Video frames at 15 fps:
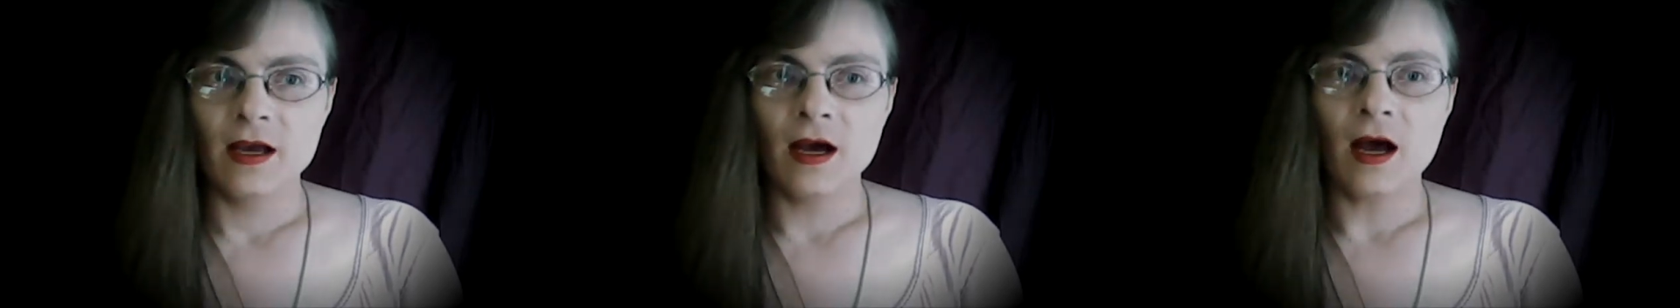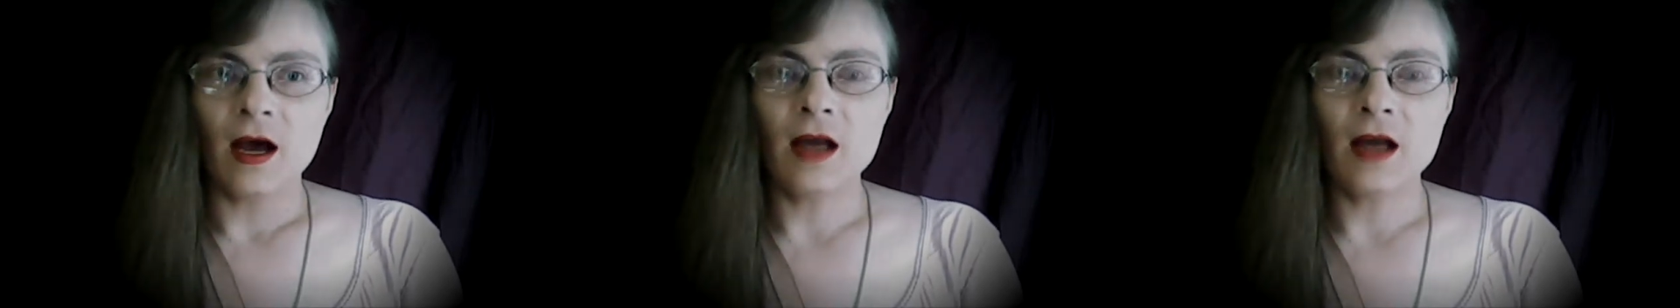
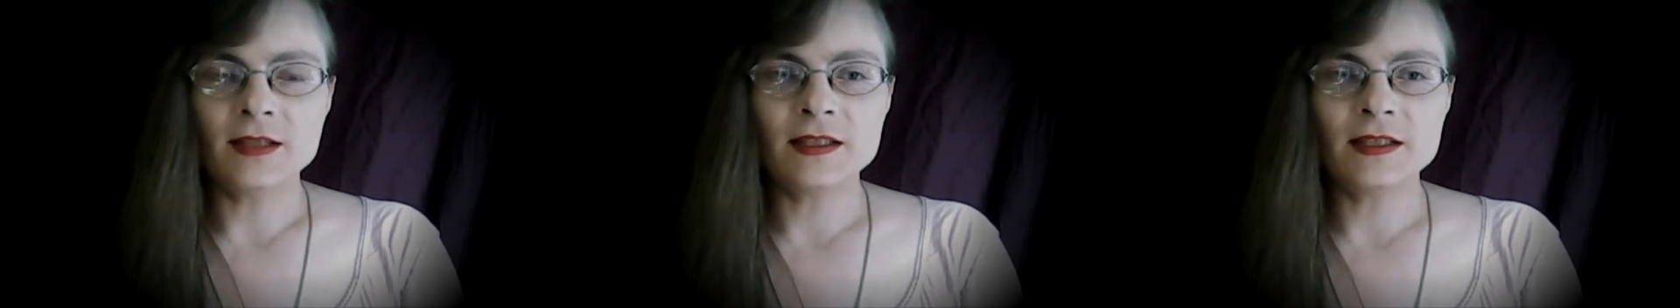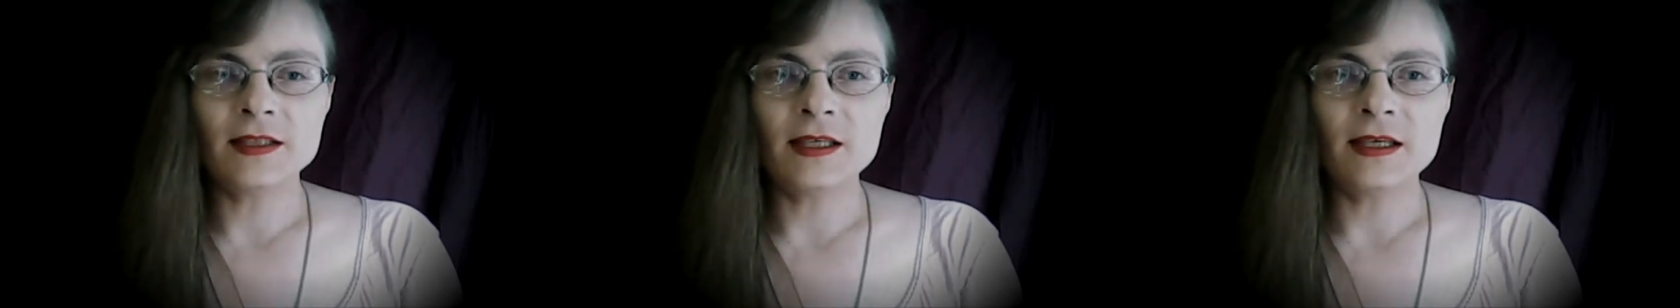
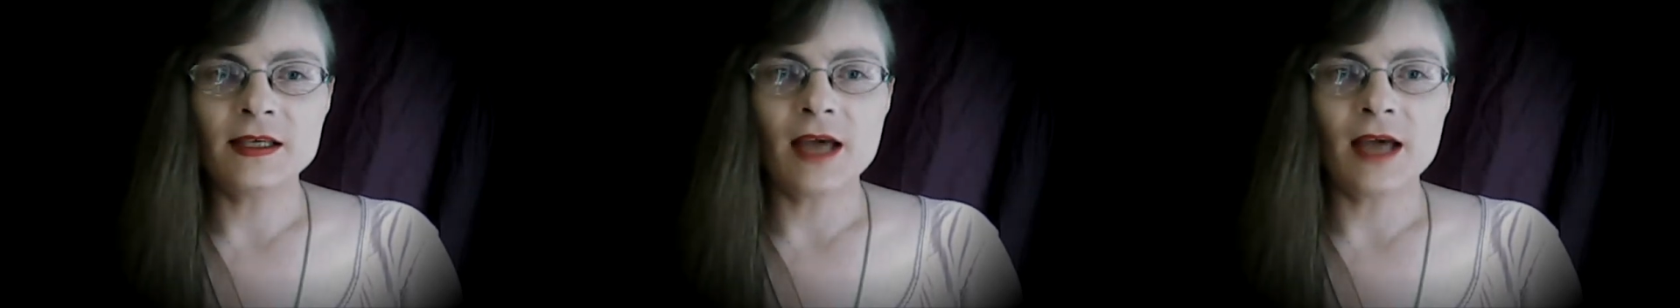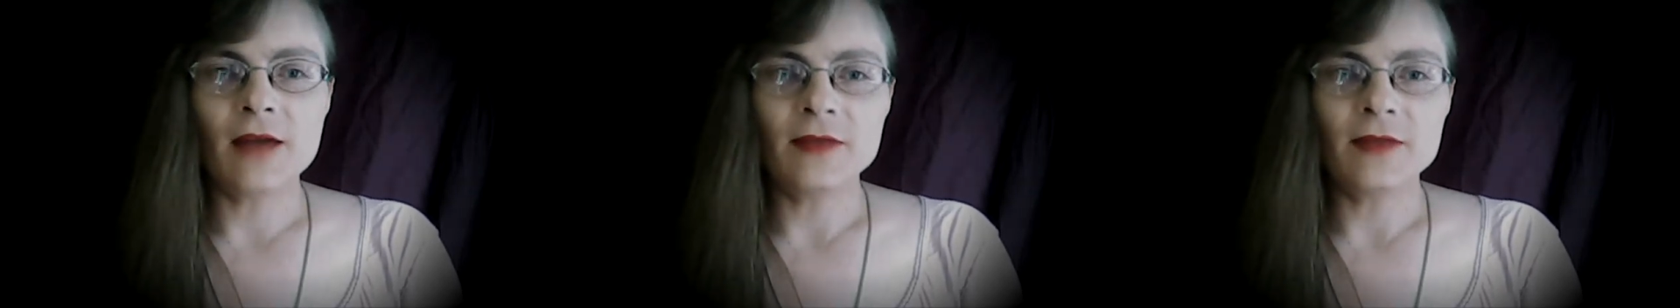Honestly,
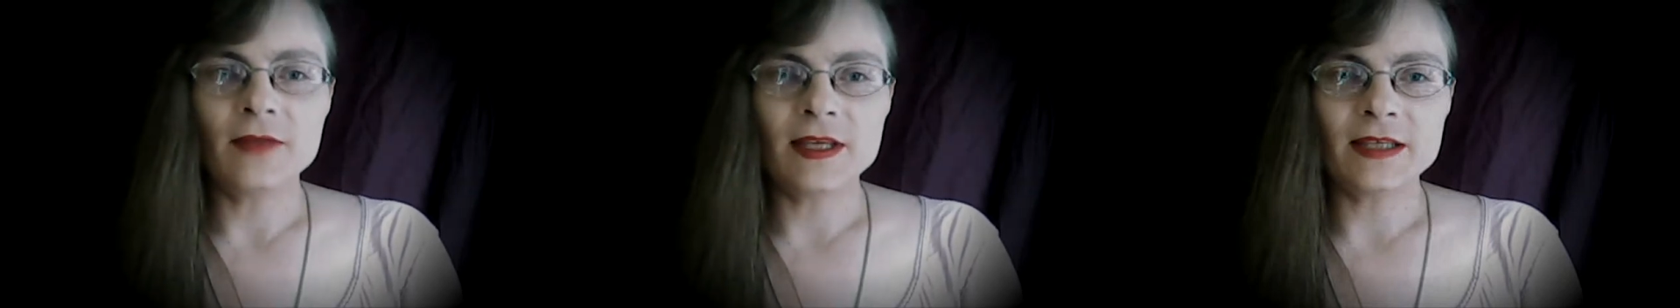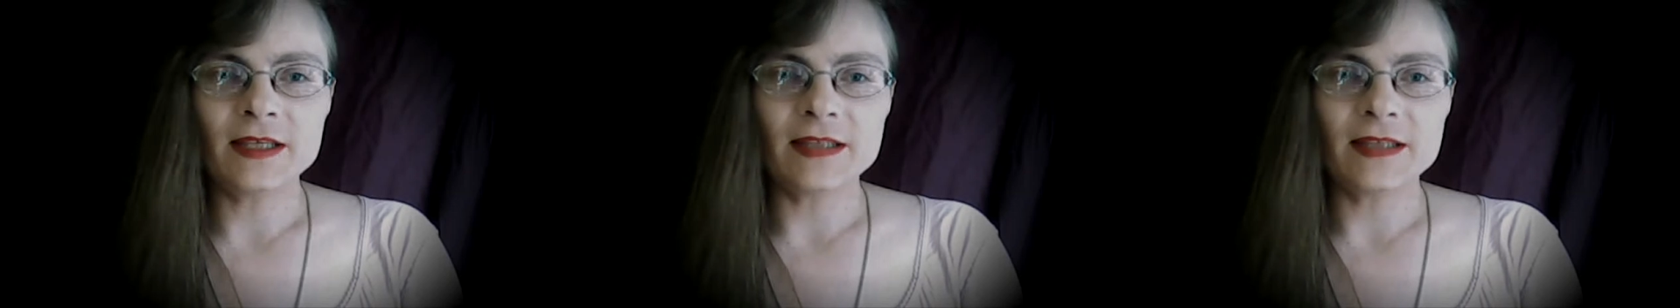I don't think
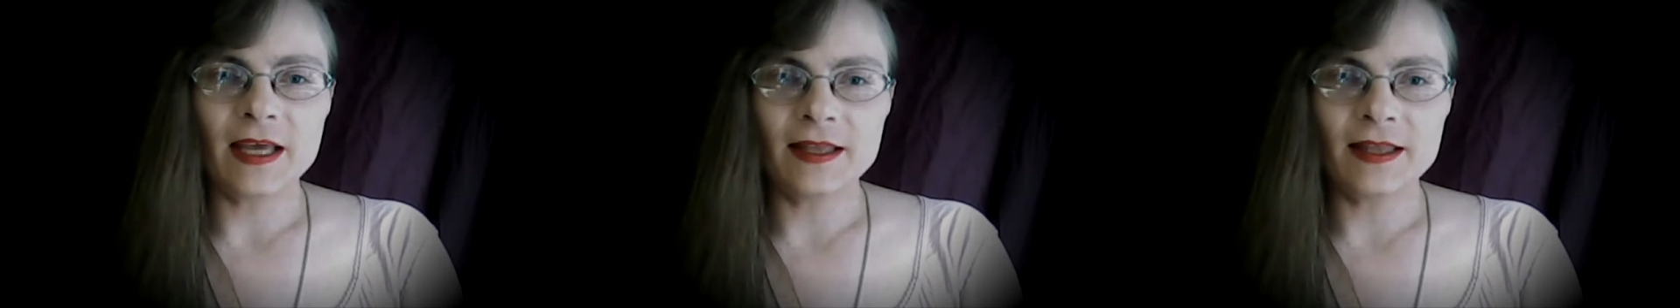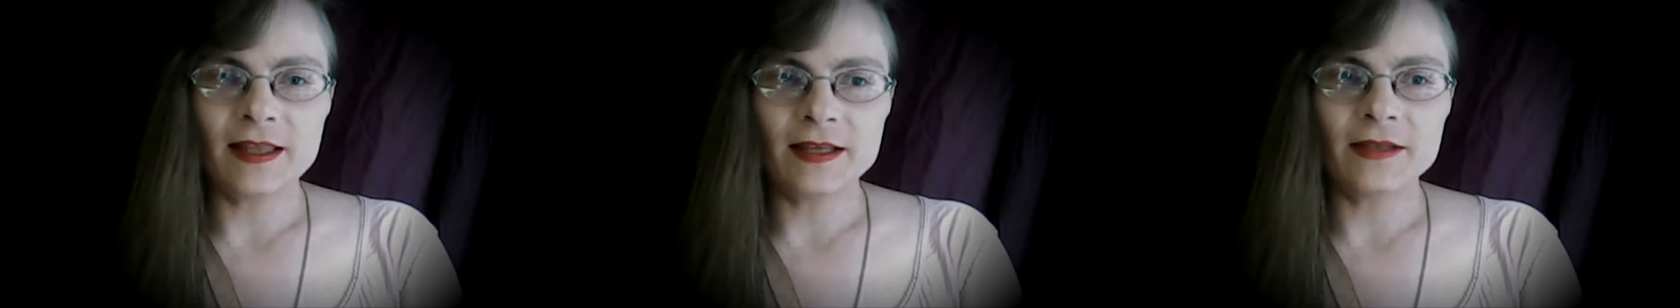it's
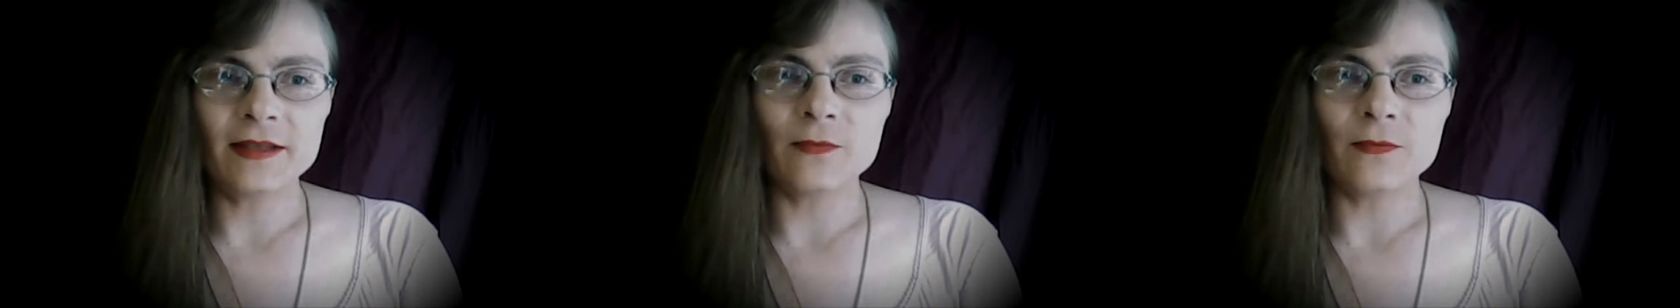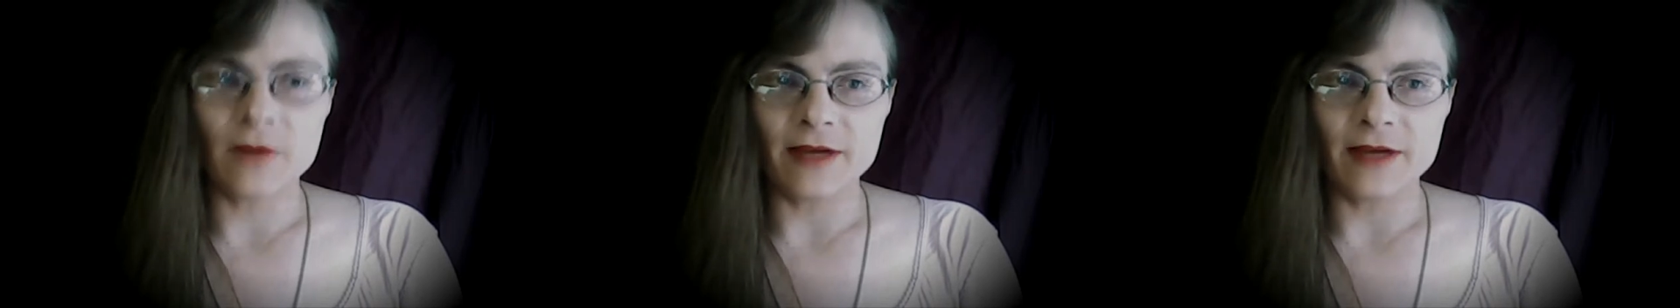ethically
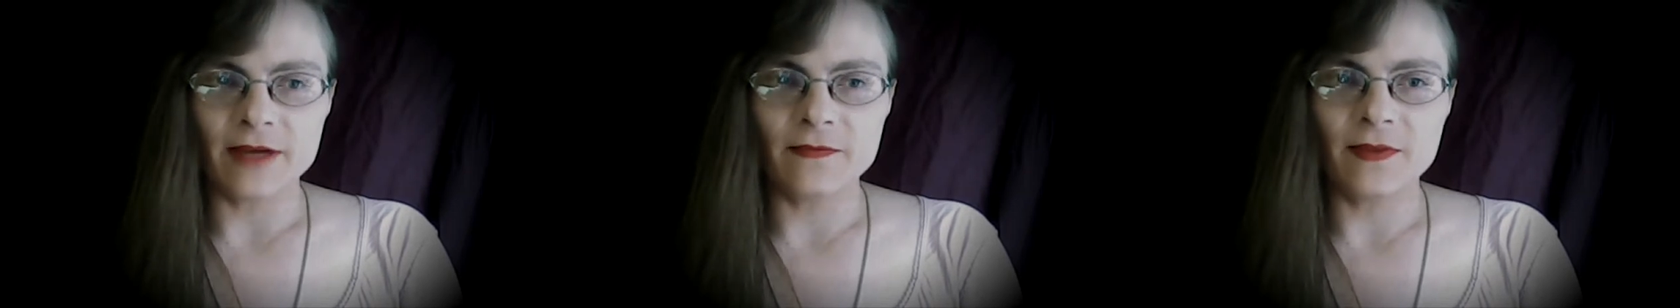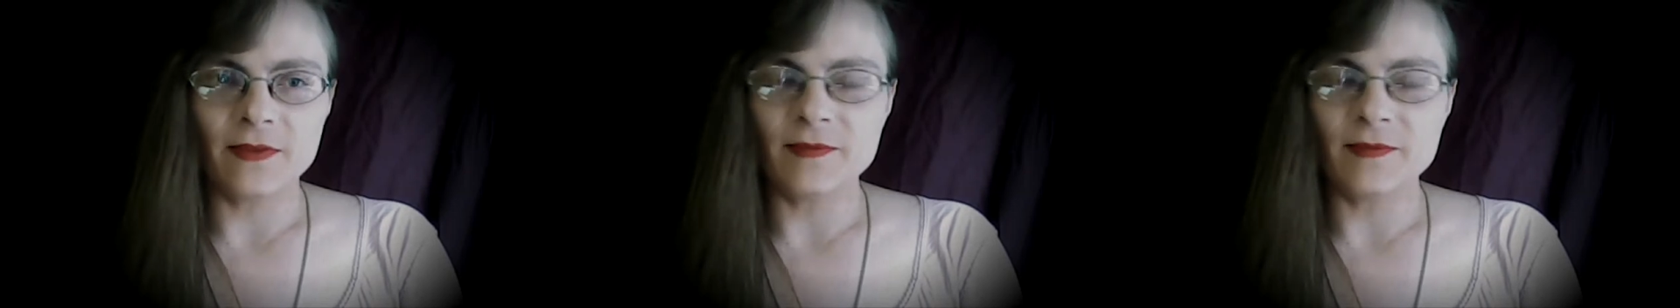right for
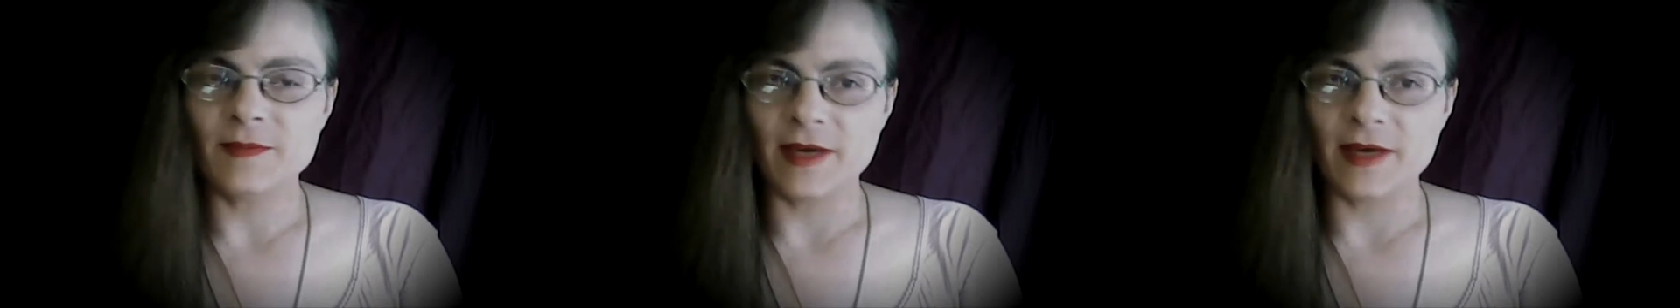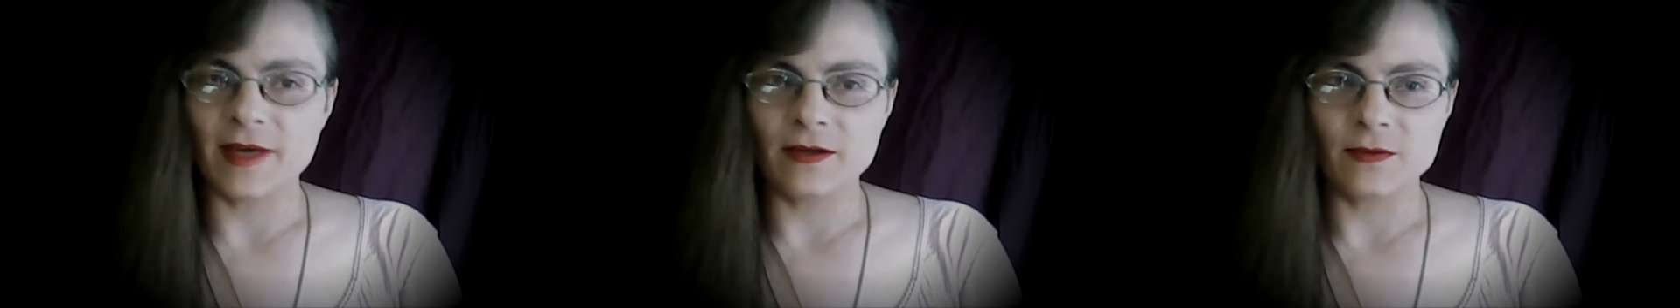them to
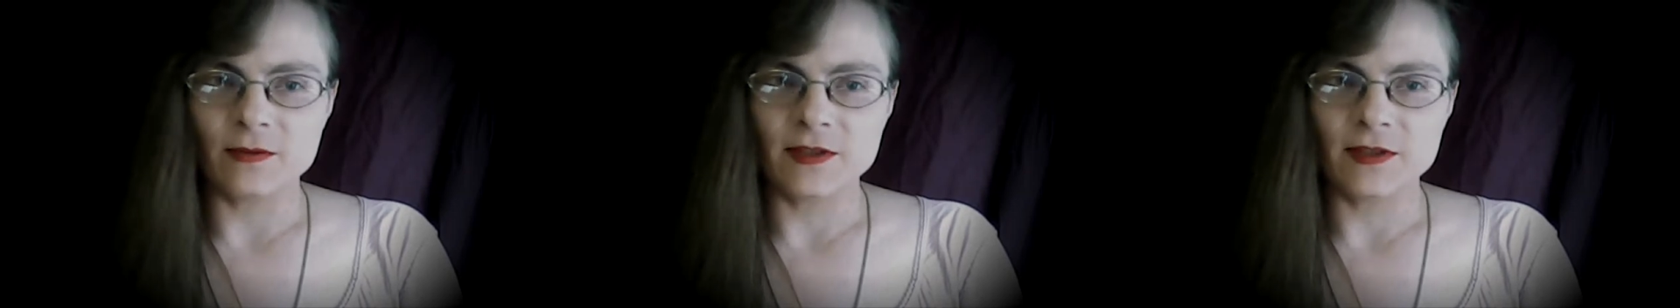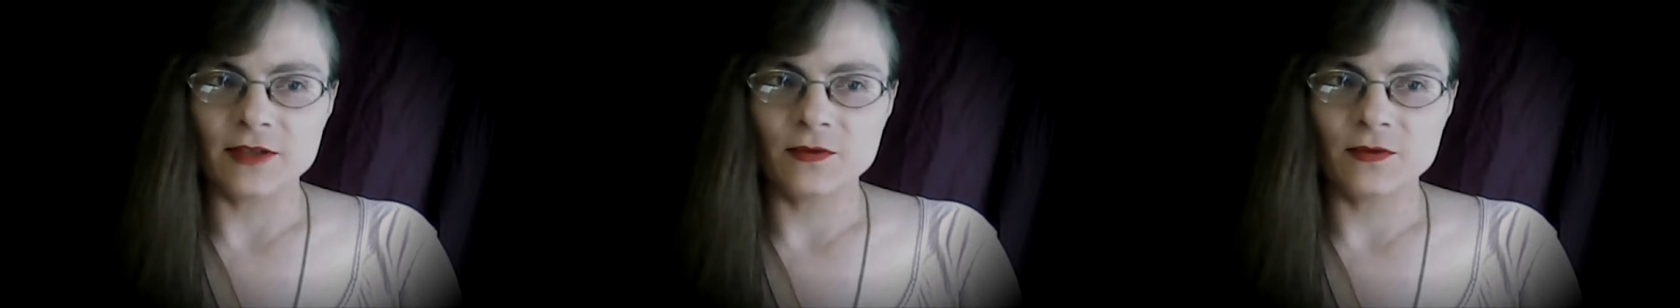ban
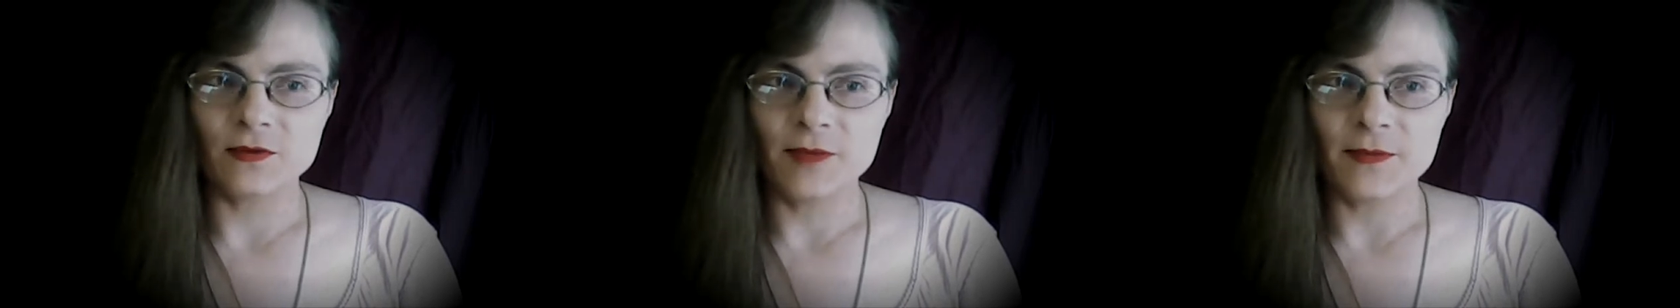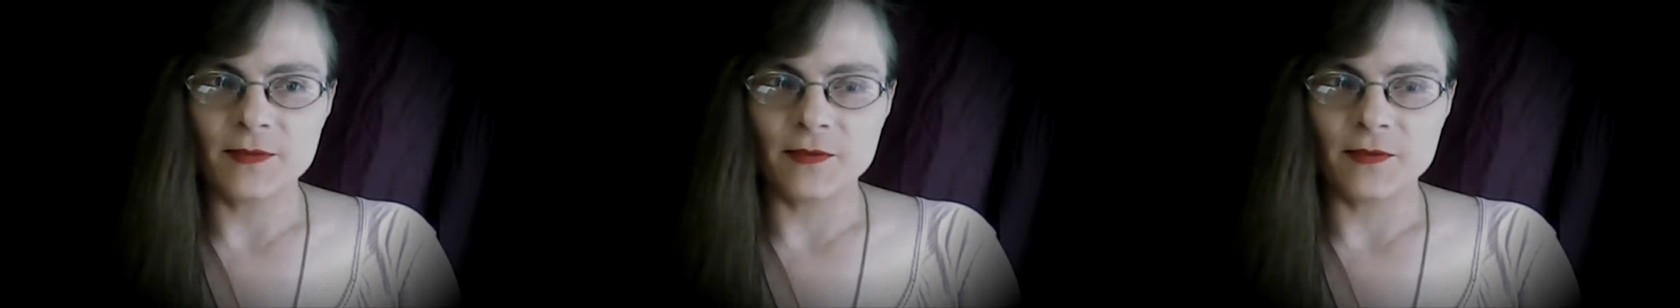homosexual
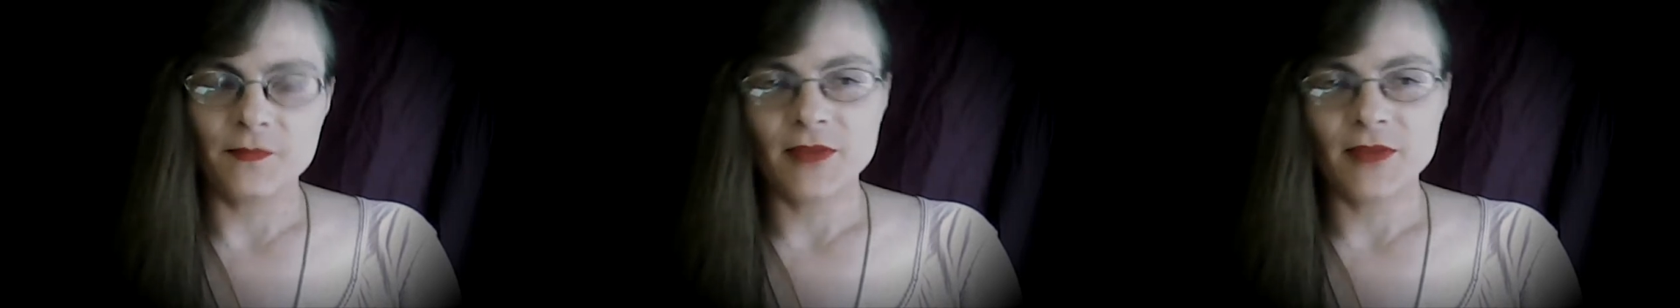people.